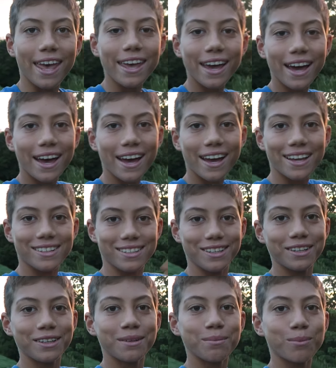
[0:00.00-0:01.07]
Hey guys,
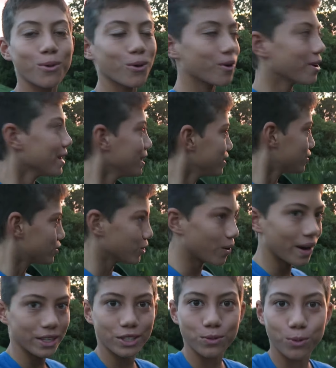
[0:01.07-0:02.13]
good morning. So
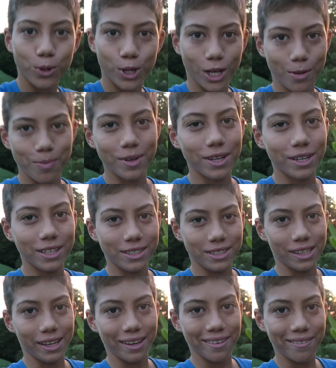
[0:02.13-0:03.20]
I just woke up and it is
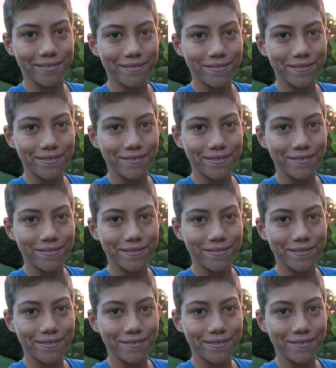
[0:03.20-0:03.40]
like